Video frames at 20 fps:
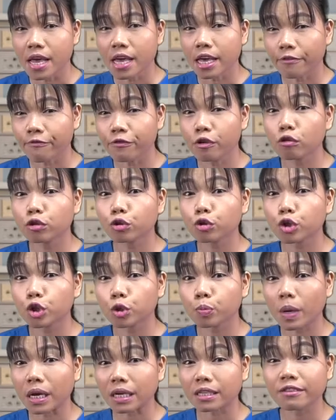If you
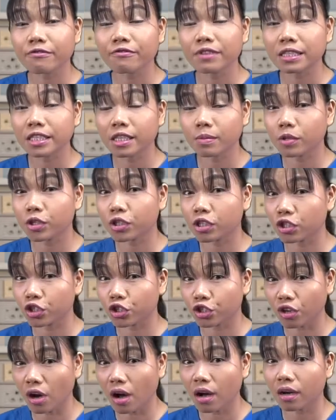suspect the victim is in
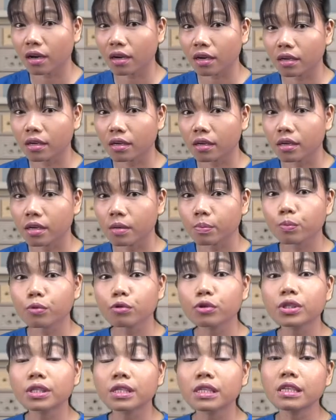shock,
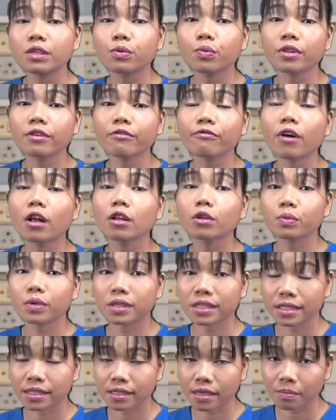proceed with the following
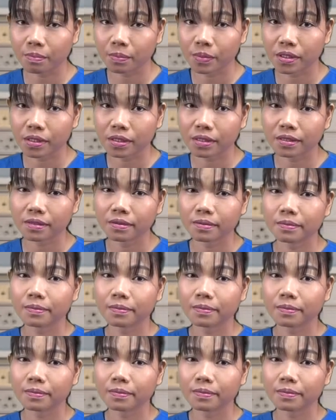steps.